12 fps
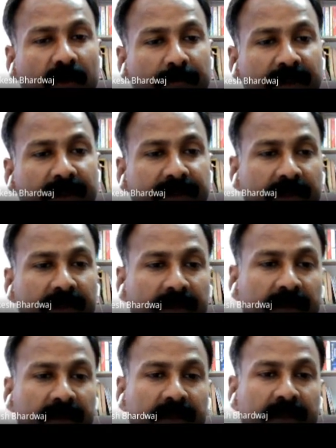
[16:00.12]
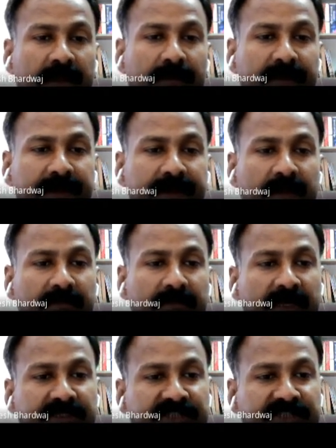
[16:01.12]
medium
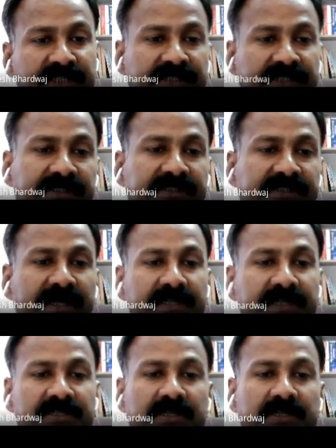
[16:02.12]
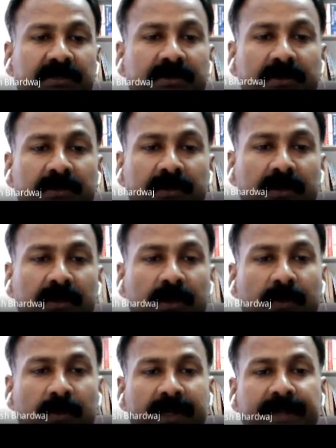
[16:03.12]
and changes its direction
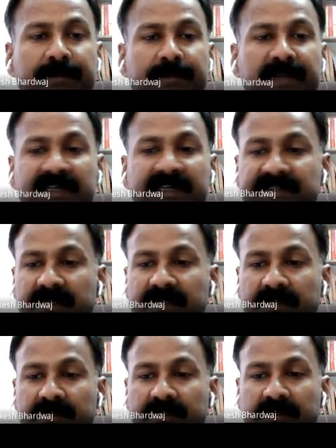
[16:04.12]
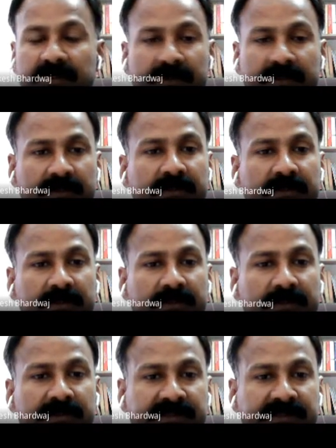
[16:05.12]
when it meets the
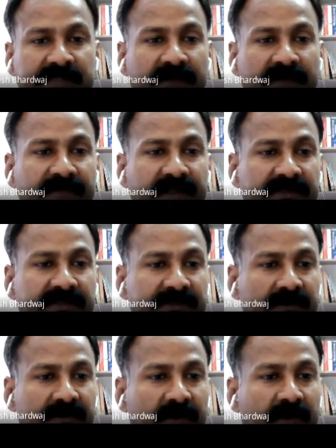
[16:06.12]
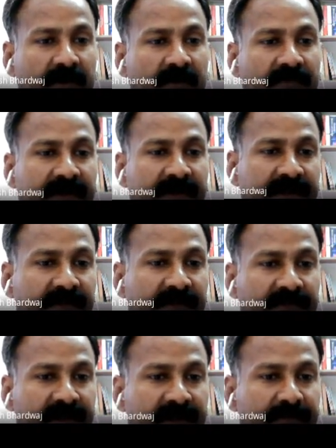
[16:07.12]
surface of a
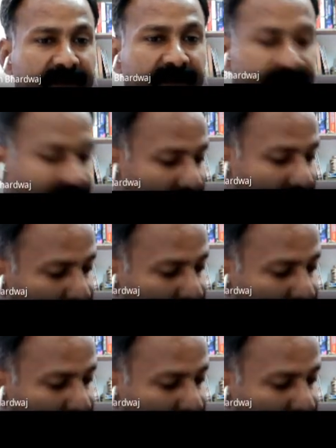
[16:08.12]
different medium